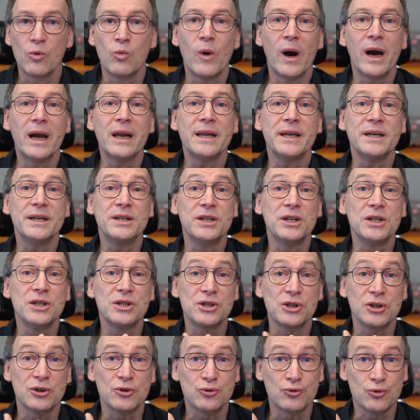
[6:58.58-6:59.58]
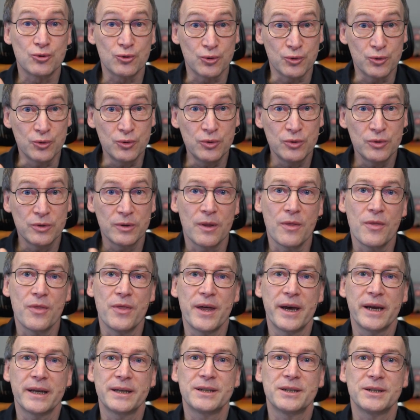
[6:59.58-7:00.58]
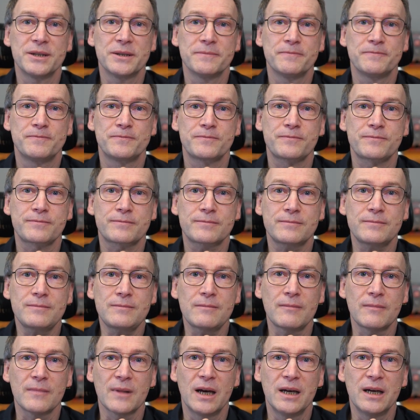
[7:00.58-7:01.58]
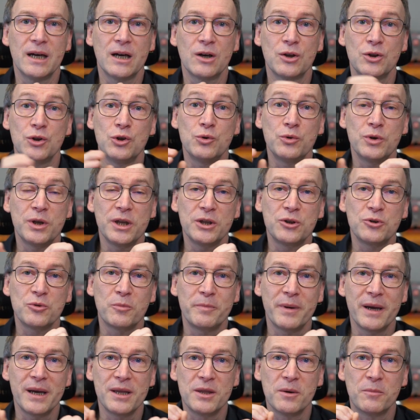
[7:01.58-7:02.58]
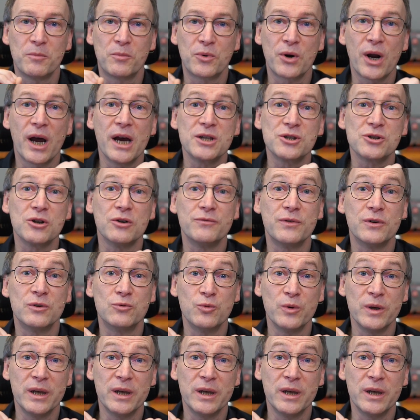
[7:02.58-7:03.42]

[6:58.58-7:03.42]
While it is true that you need to pay the price of a